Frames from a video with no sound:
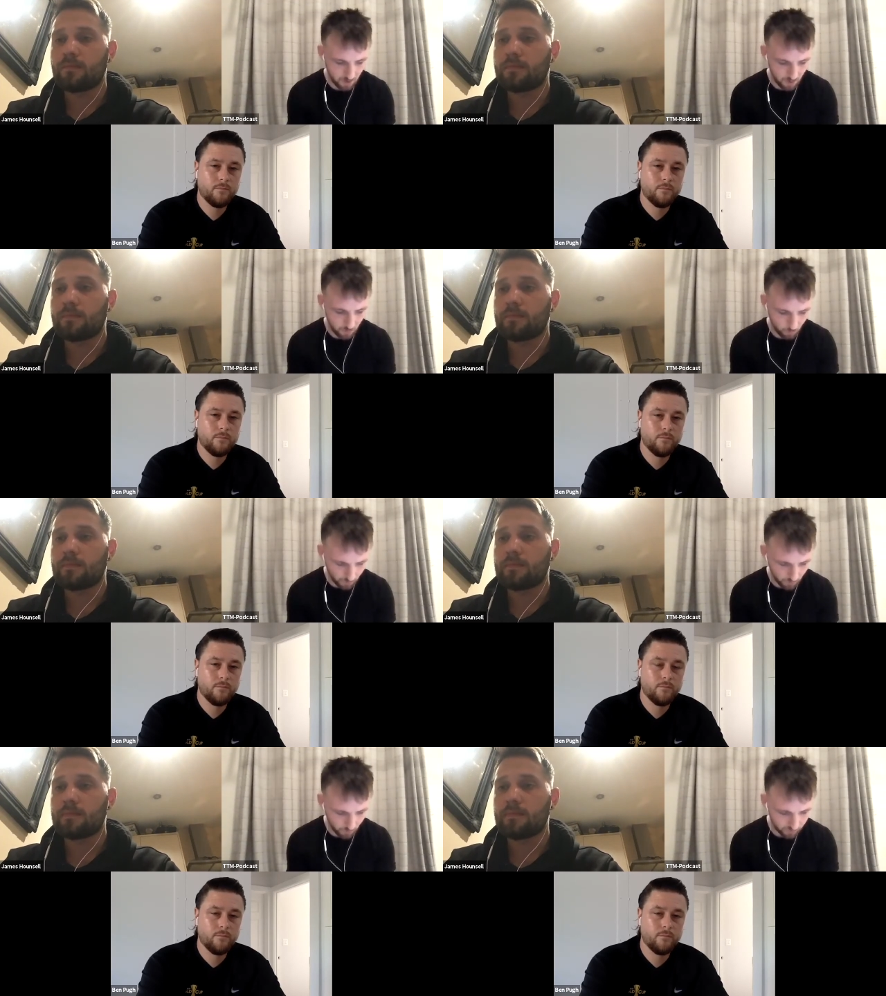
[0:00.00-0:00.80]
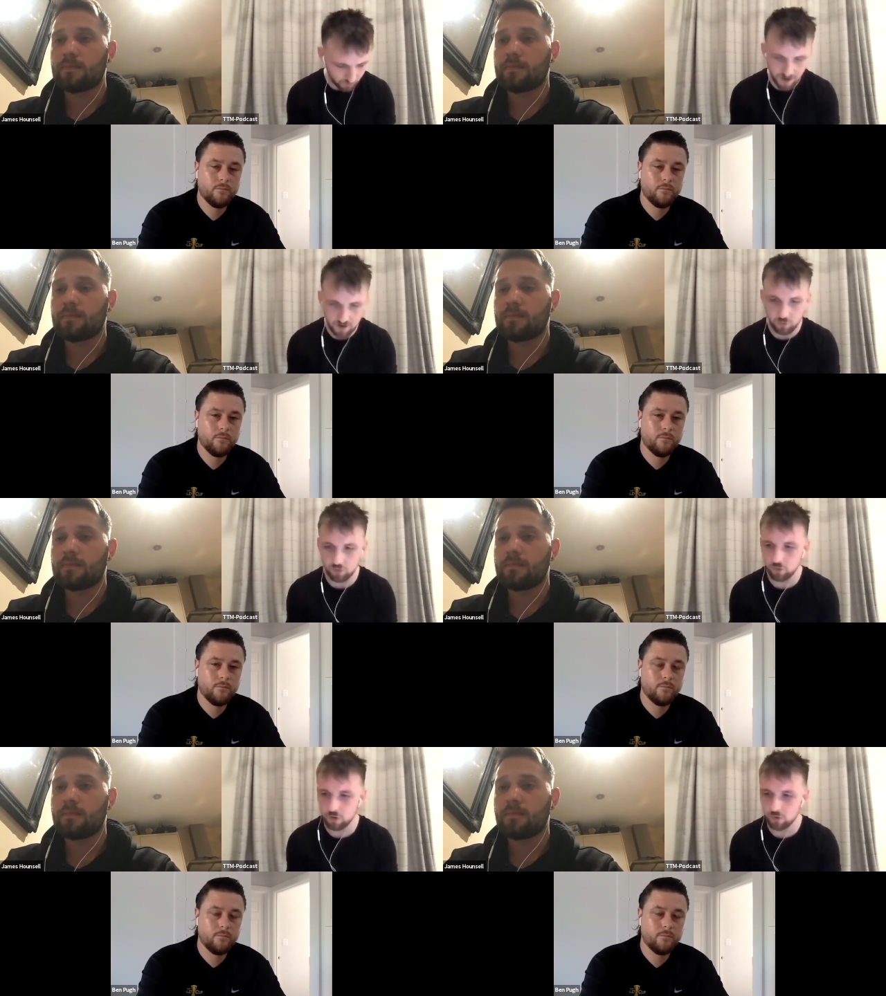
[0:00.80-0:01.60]
Speaker 1: One question I have got
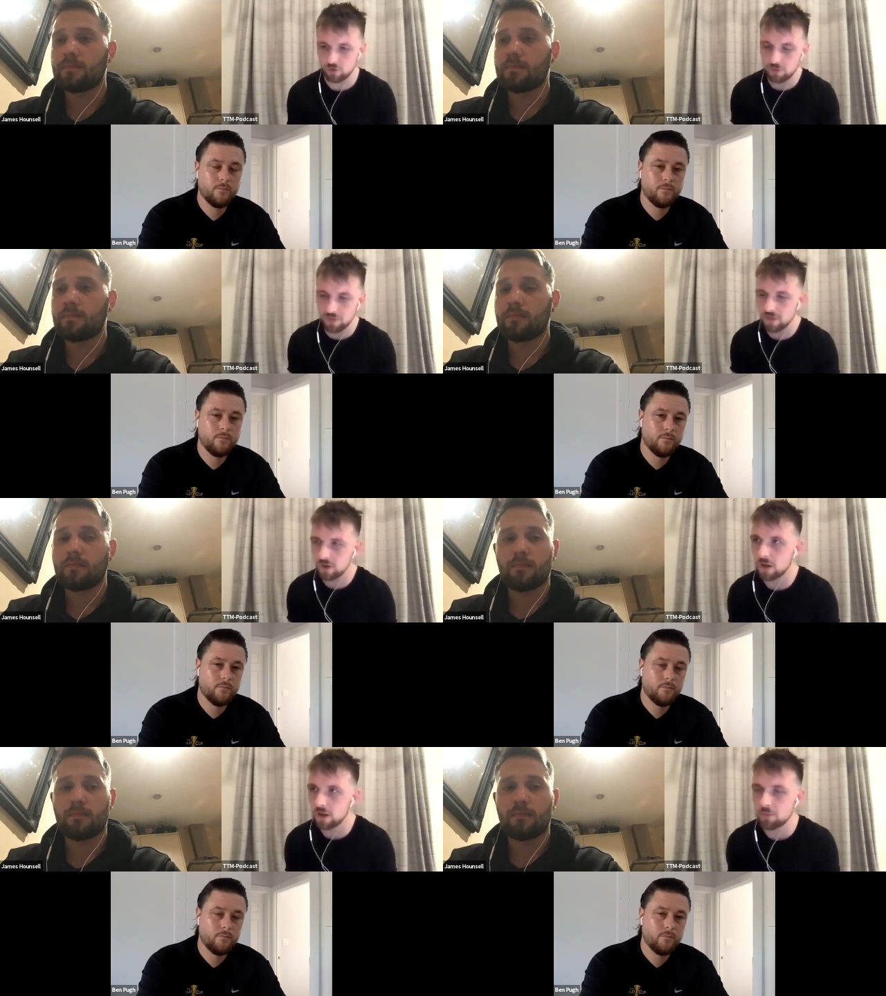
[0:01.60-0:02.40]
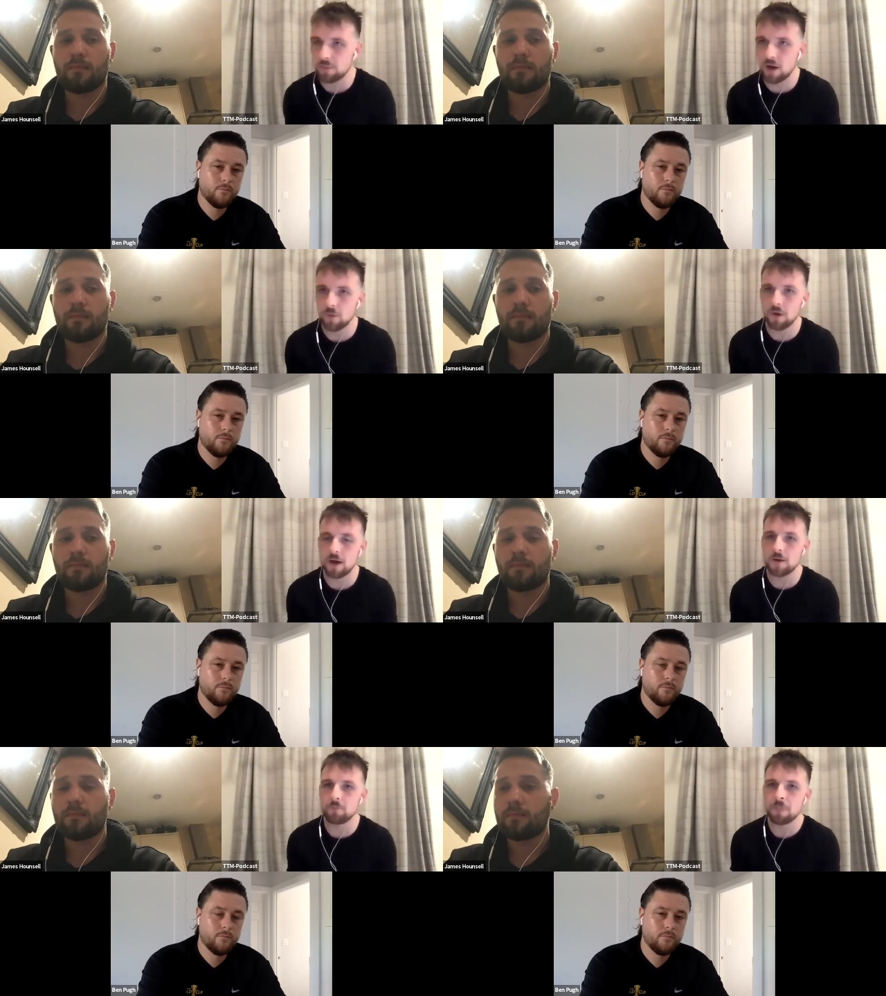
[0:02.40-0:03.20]
for you, which I've been thinking about.
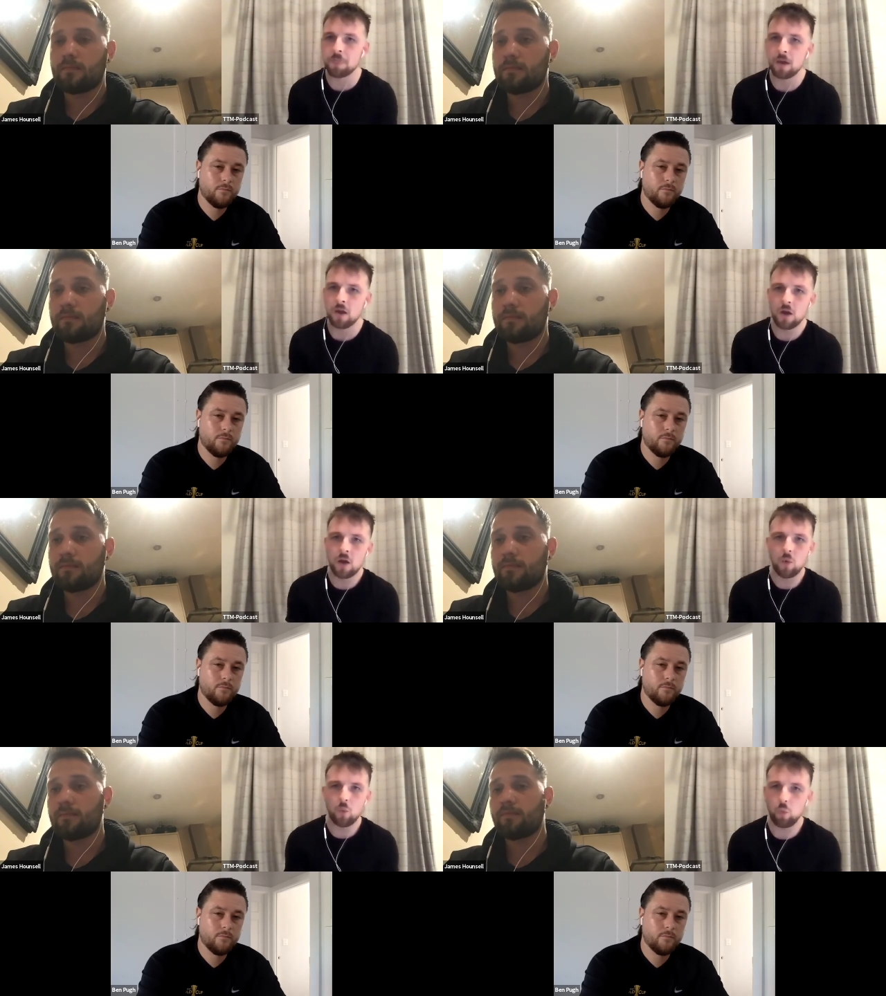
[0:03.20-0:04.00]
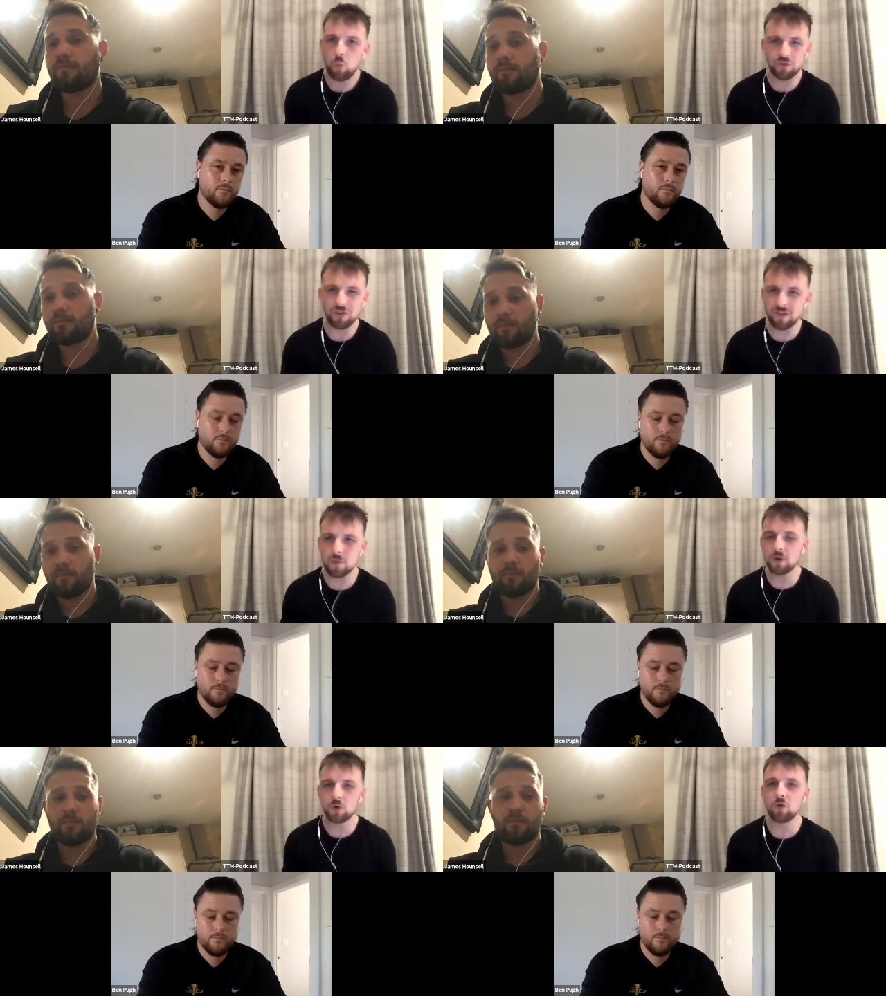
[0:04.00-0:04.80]
Um, what's a
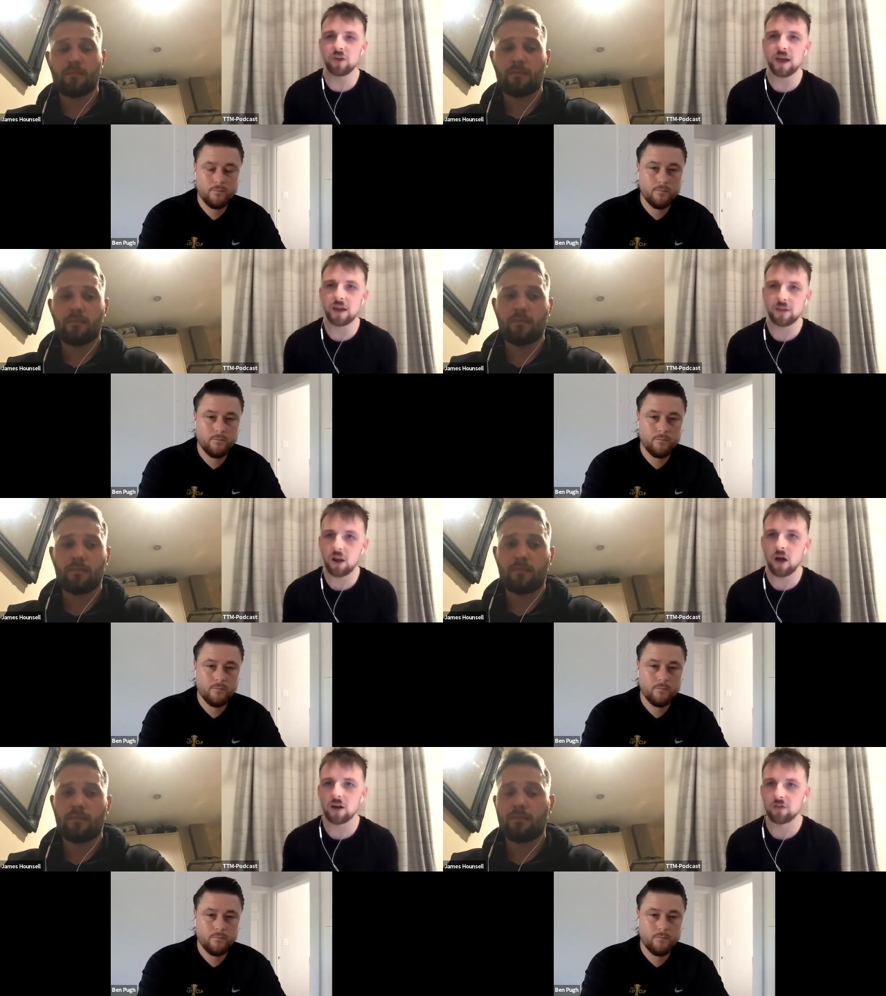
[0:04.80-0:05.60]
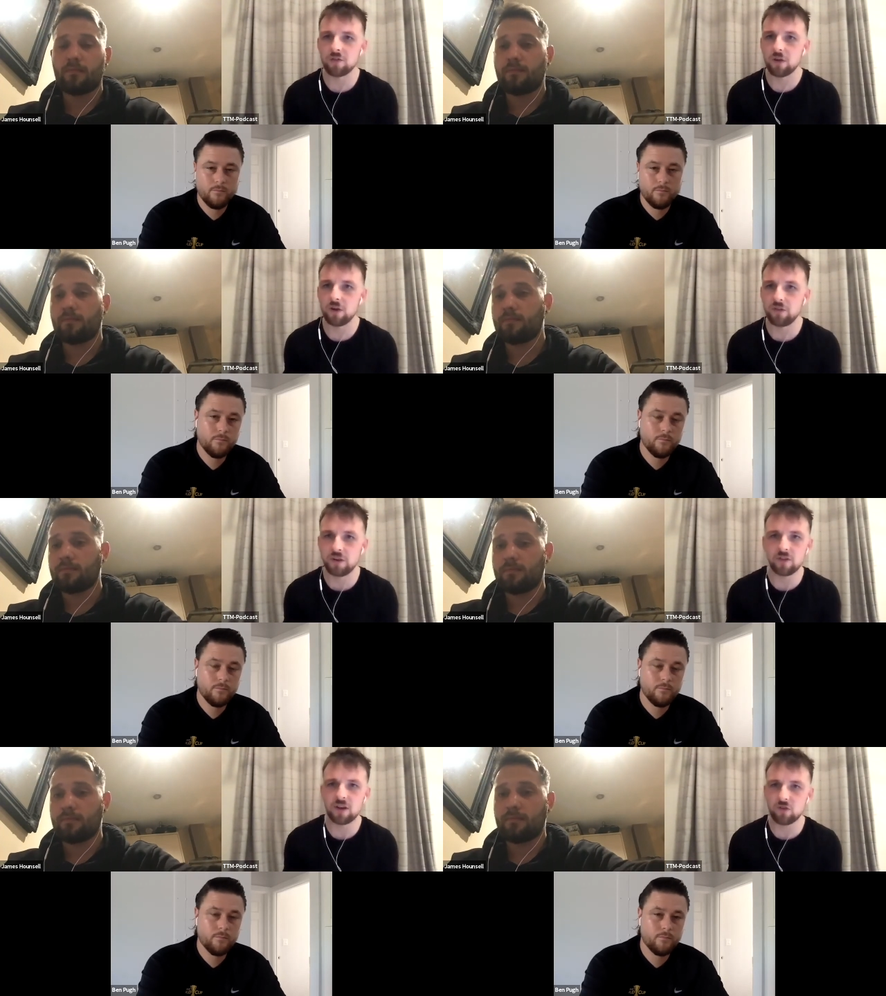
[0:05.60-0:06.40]
typical day in the life of an
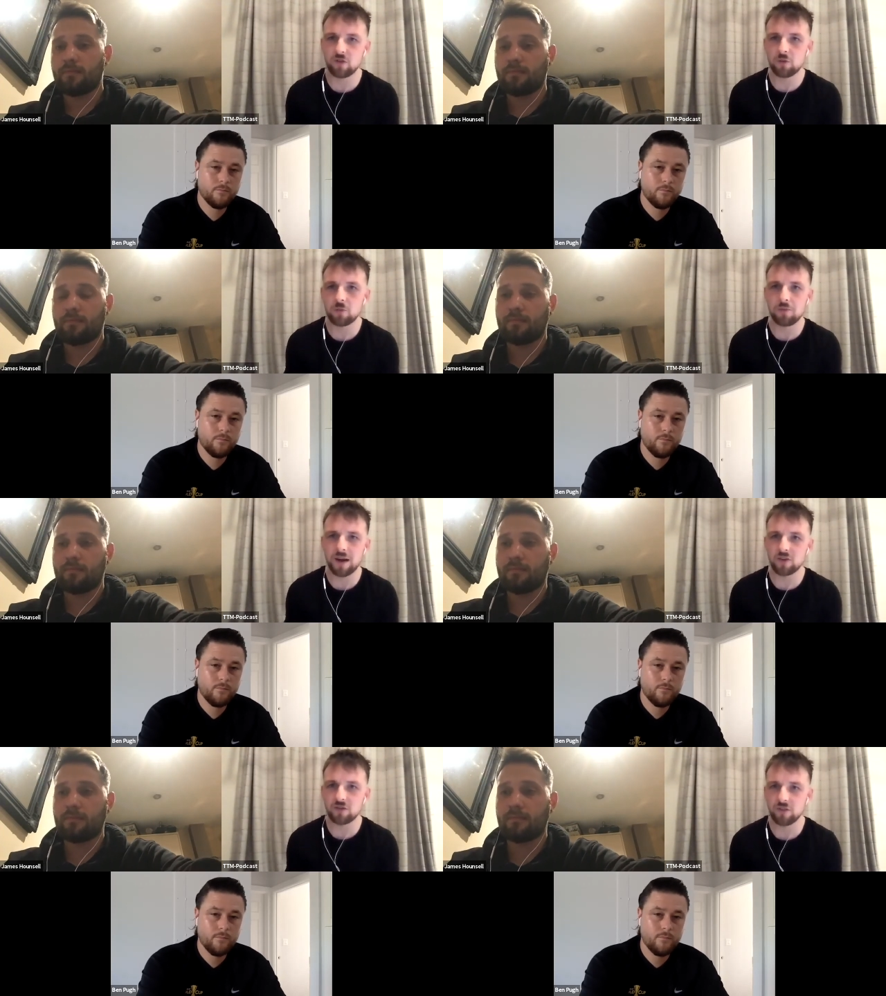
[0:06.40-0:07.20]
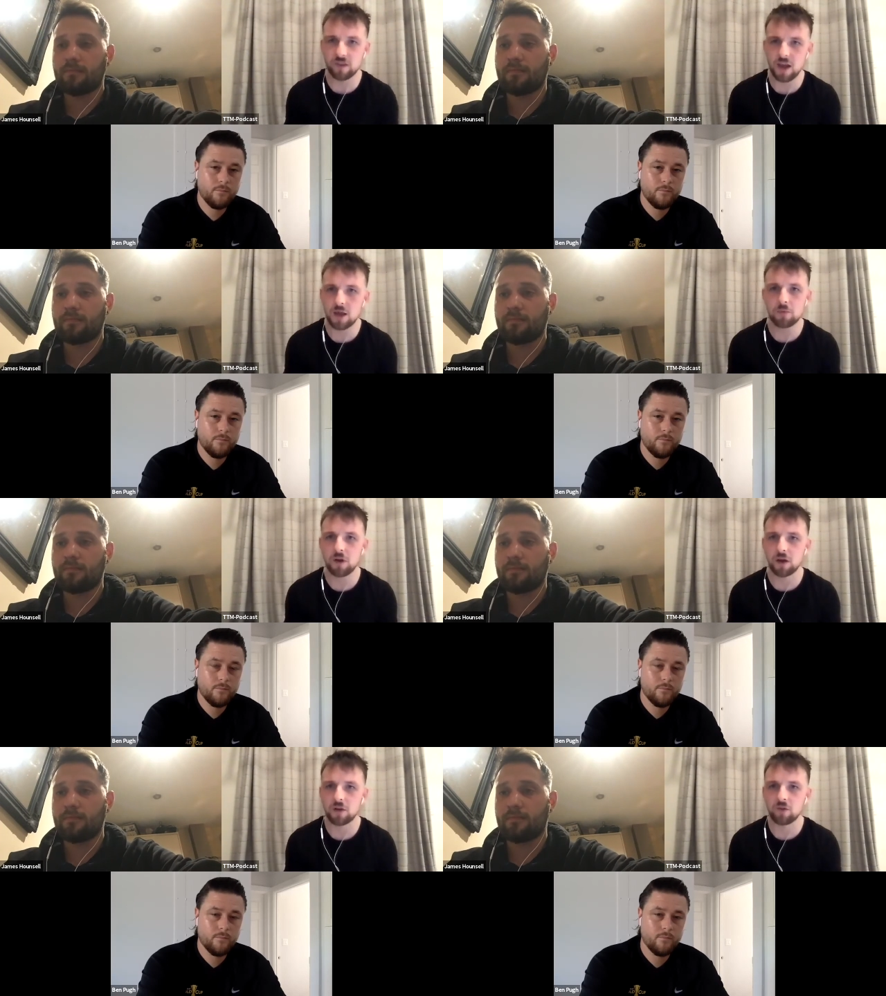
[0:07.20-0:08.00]
international football manager in the Cayman
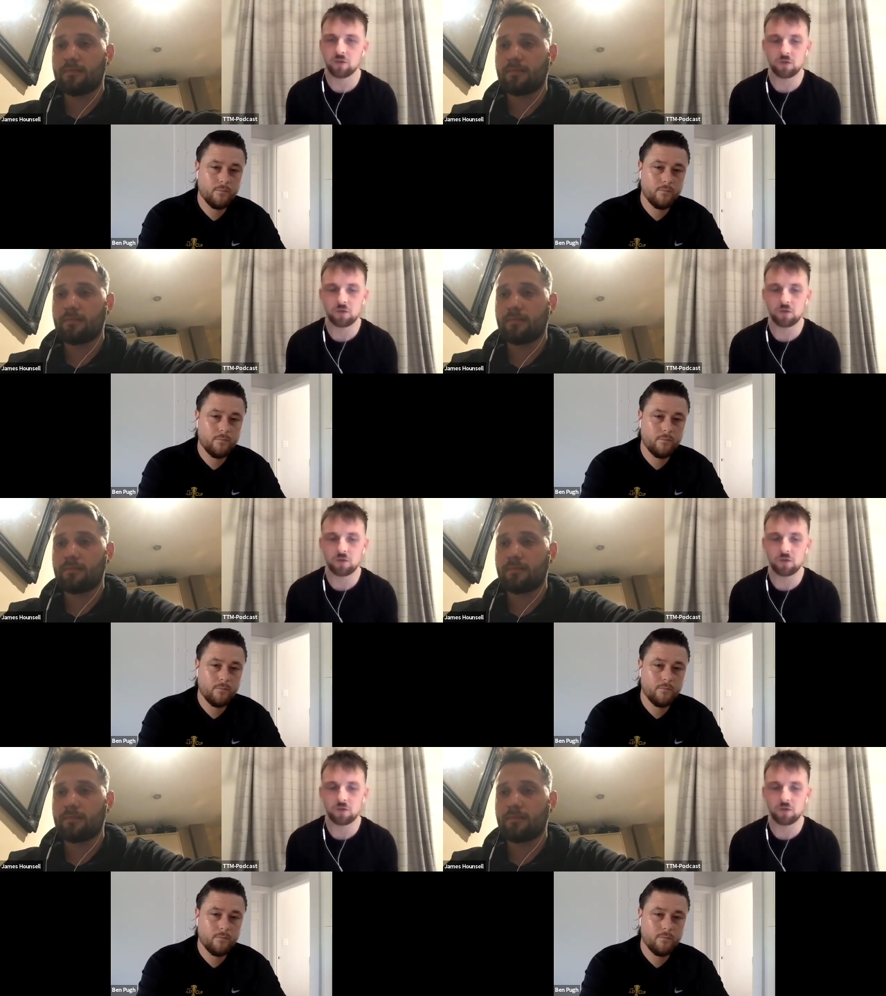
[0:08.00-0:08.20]
Islands?